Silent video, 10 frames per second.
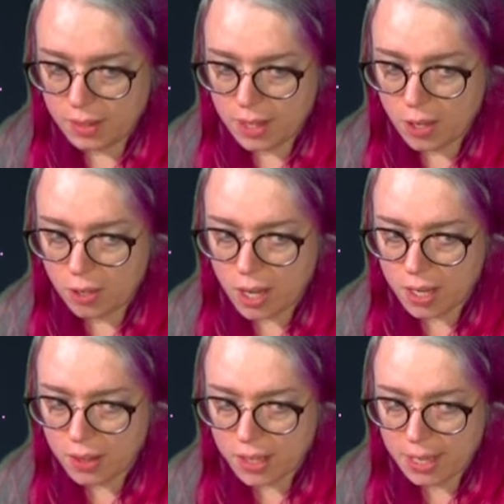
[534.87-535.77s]
They are
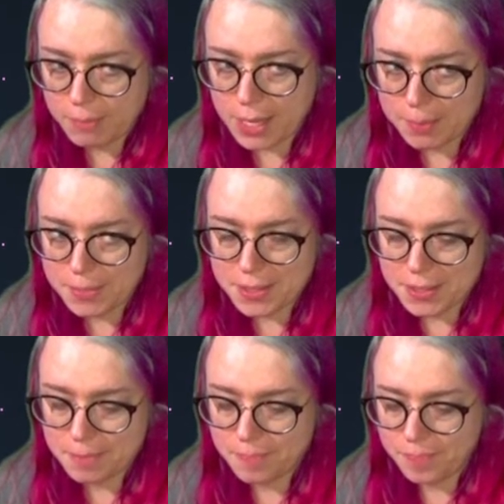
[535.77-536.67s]
kind of like
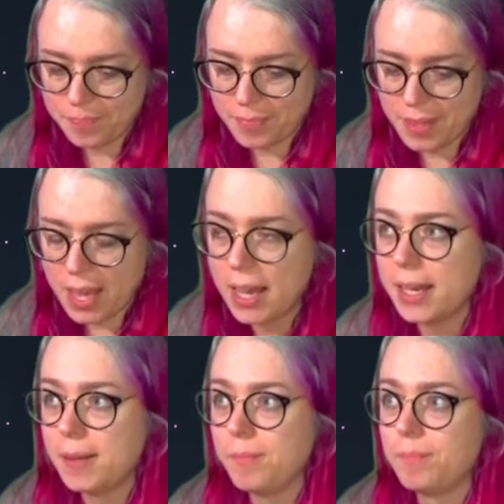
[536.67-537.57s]
M&Ms.
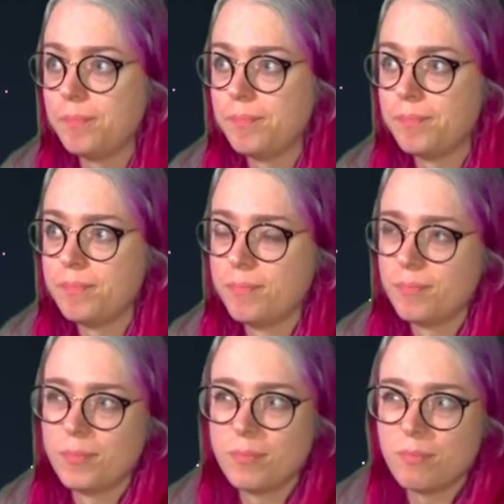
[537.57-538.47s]
I
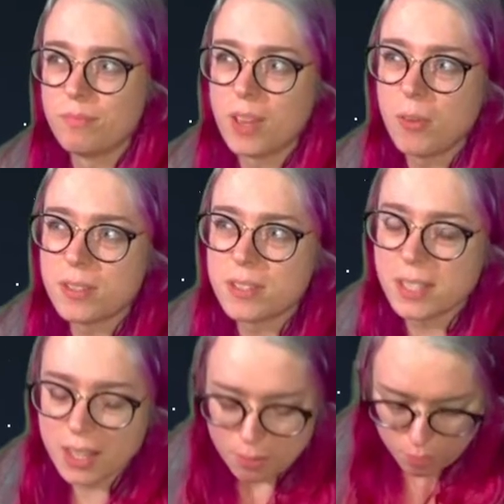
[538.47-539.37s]
would
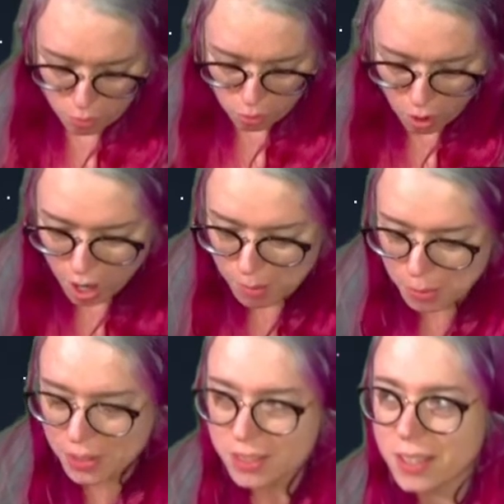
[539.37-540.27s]
say they
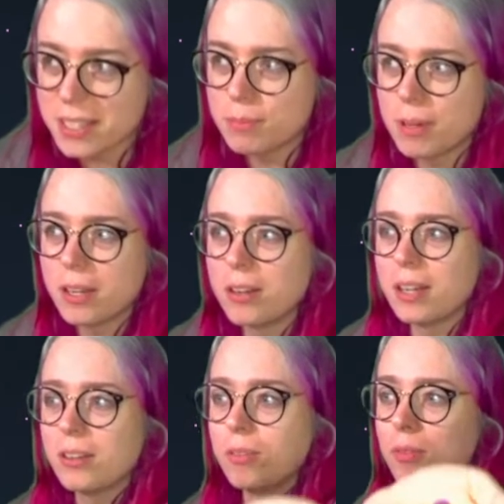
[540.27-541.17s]
probably taste better. I
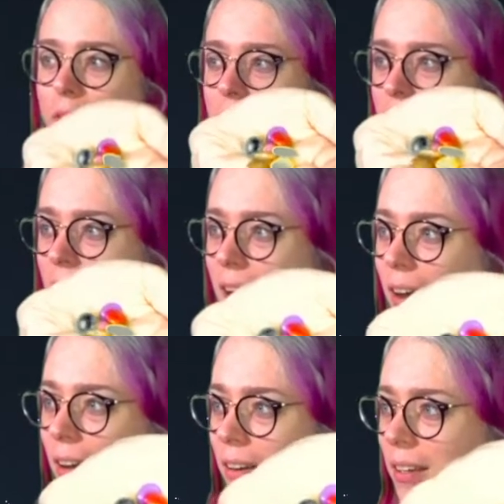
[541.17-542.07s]
don't really
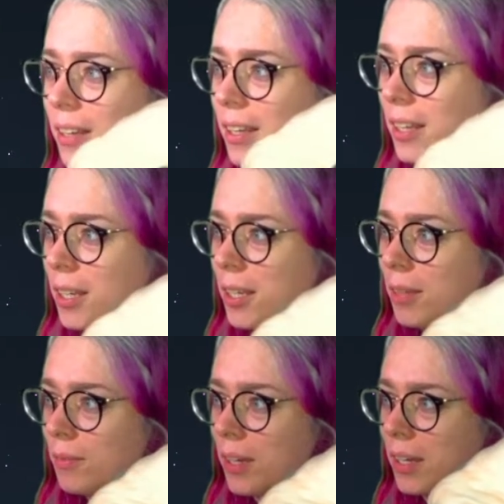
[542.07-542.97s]
care.
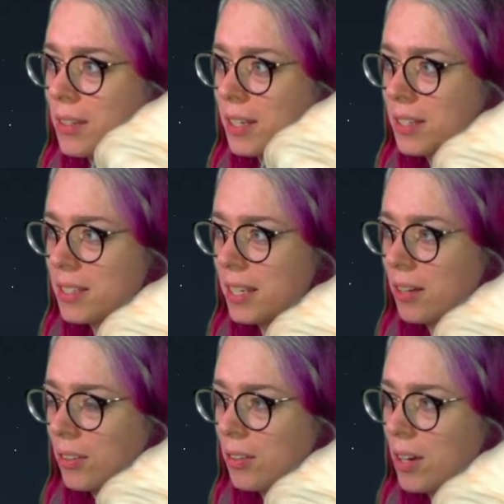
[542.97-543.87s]
But as you can see here, they're